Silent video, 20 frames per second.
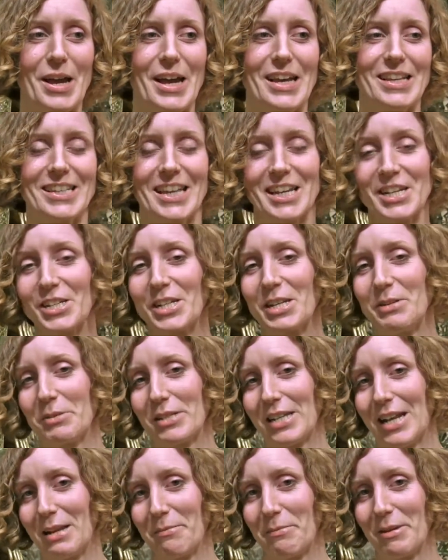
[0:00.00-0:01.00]
essentially were
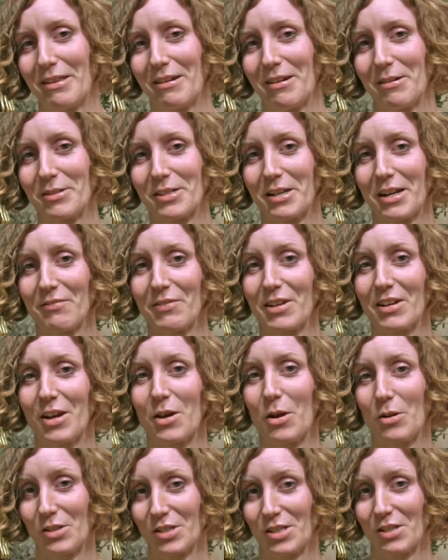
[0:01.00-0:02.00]
telling me that I was kind of in a
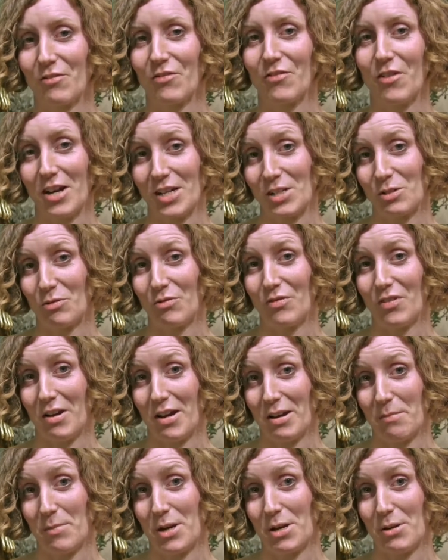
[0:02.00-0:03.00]
constant fight or
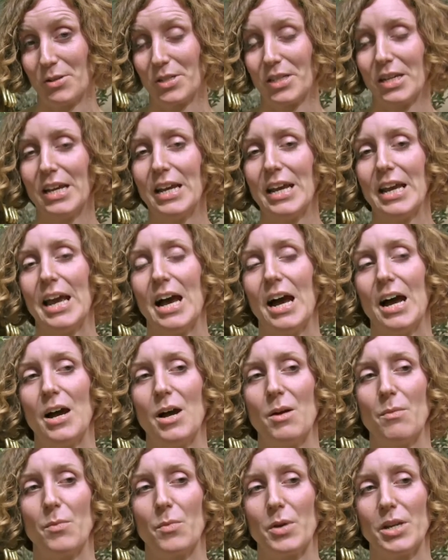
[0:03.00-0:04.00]
flight mode,
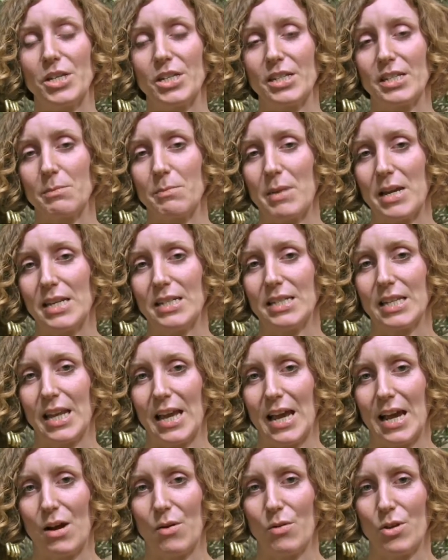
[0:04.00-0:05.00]
which is amazing
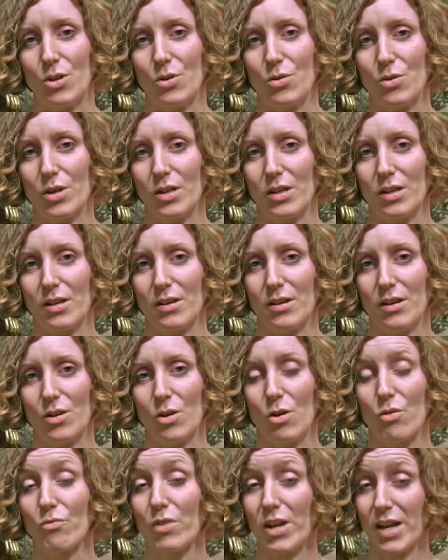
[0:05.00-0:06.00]
how you can
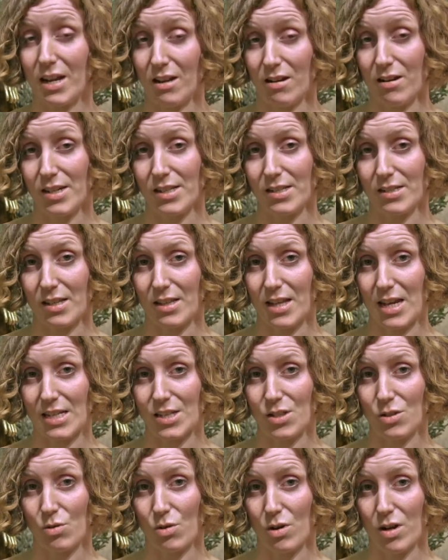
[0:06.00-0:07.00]
not realise that
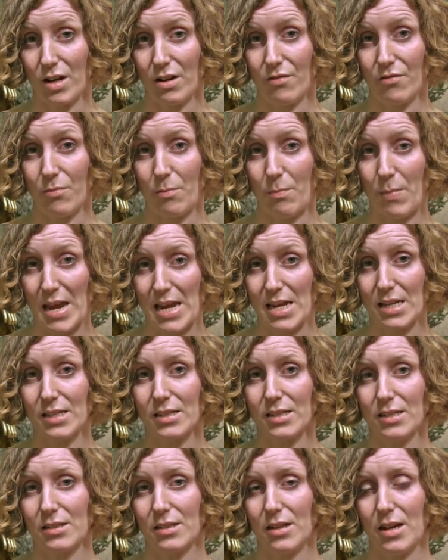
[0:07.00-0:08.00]
that's your kind of
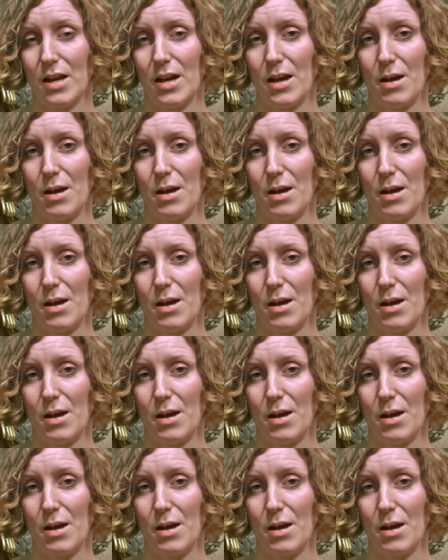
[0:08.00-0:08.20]
base